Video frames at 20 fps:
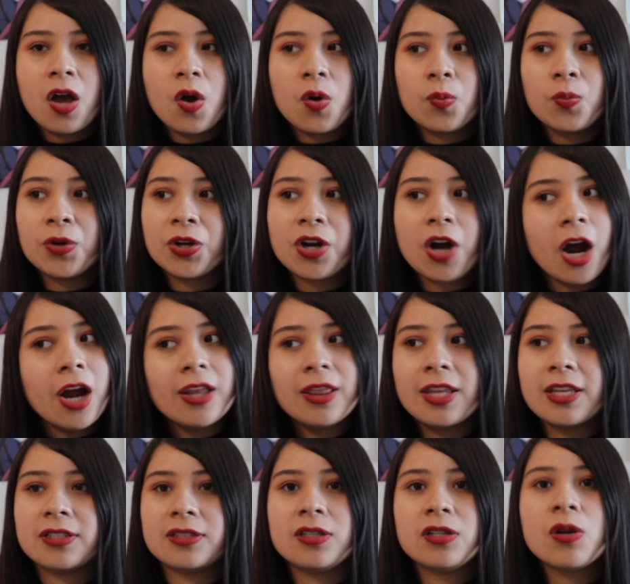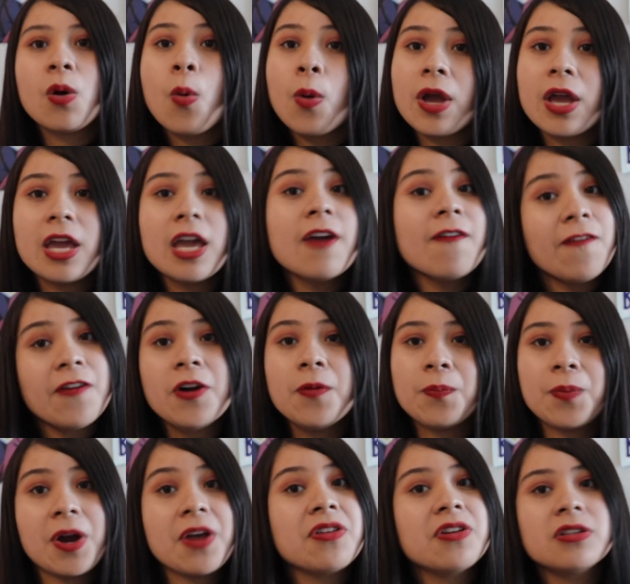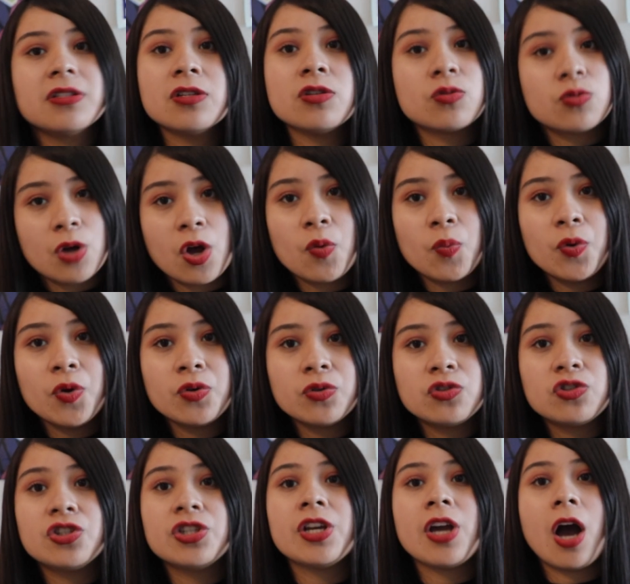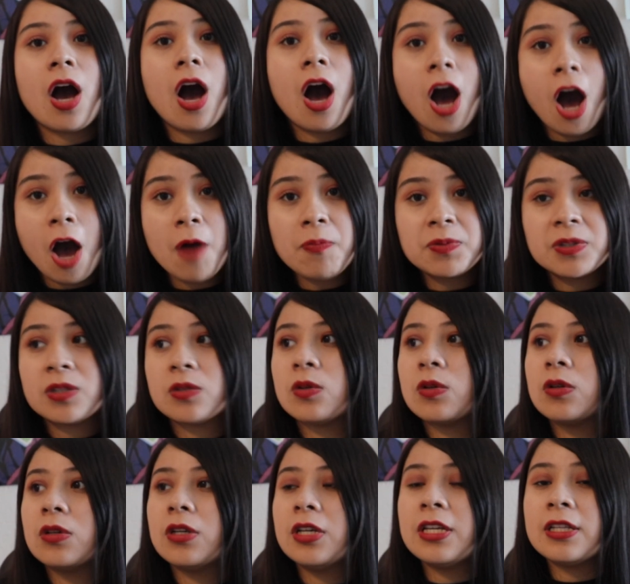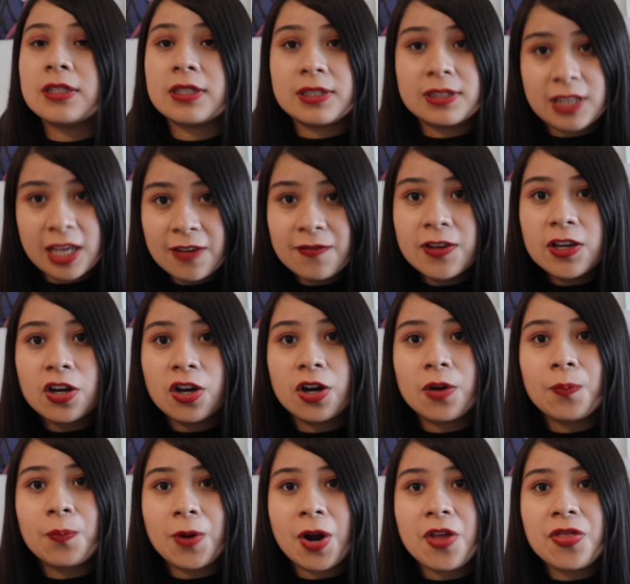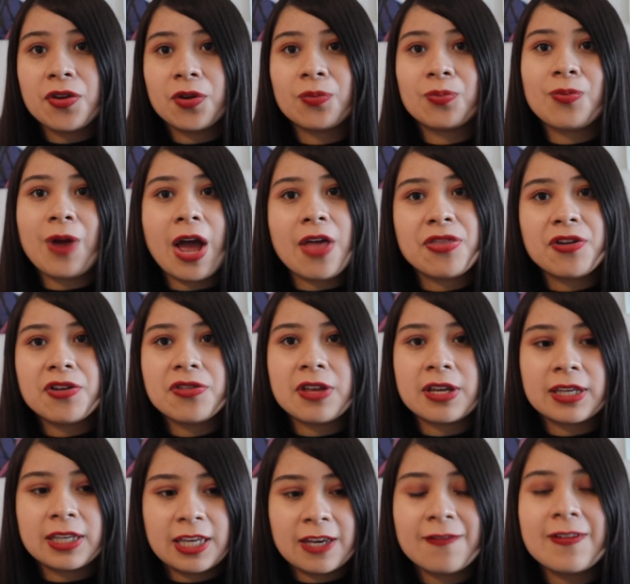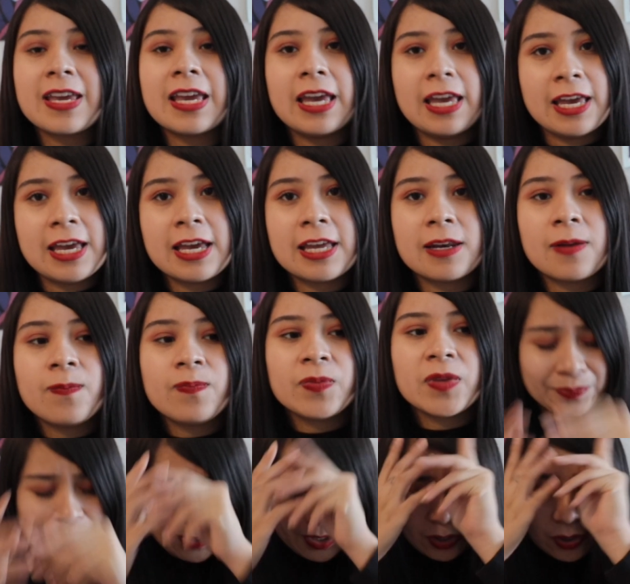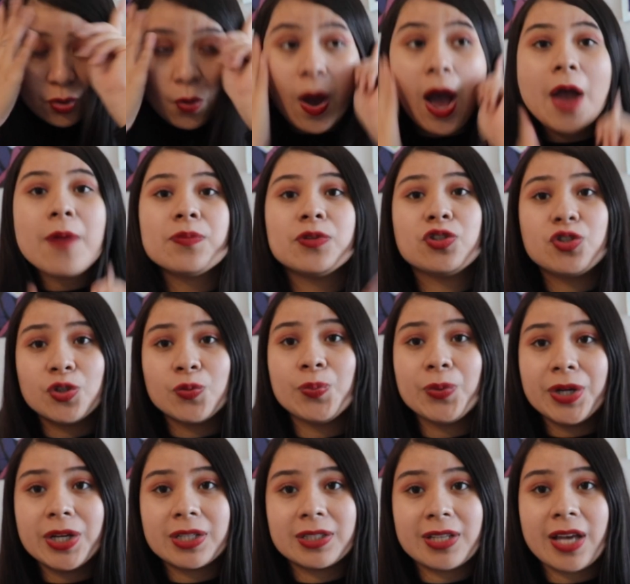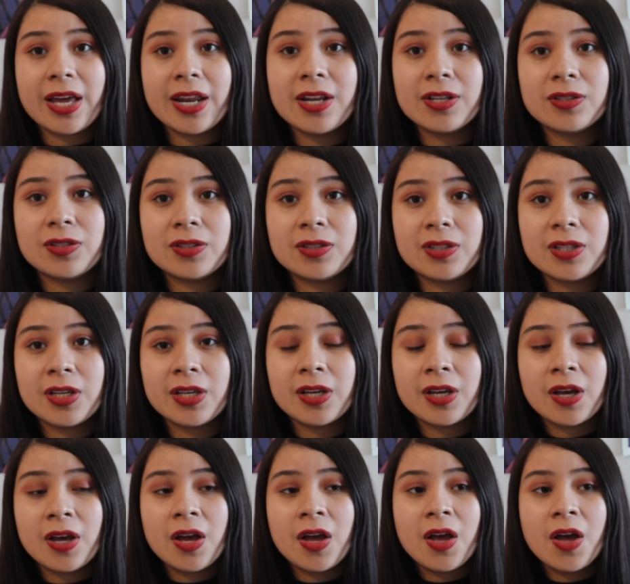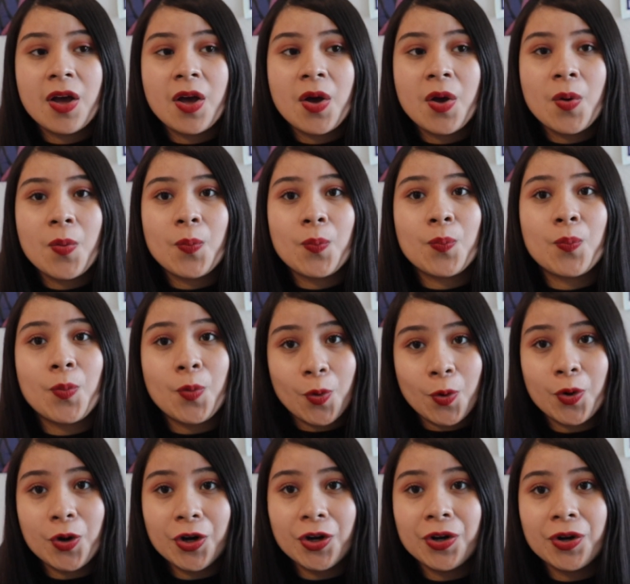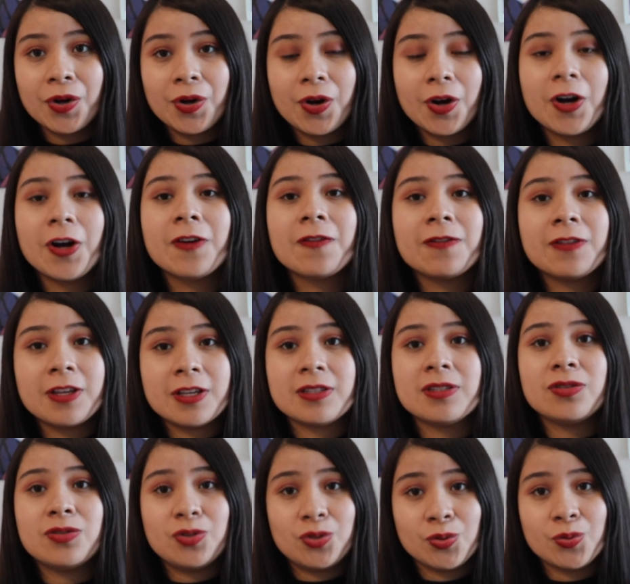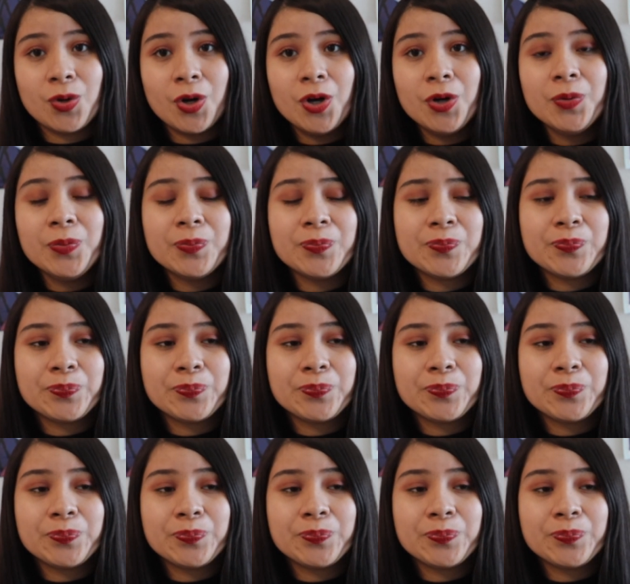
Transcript: regardless, you know, if her brother's in trouble, she opts in saving her brother rather than giving in. So I'm super excited to see more of this duo.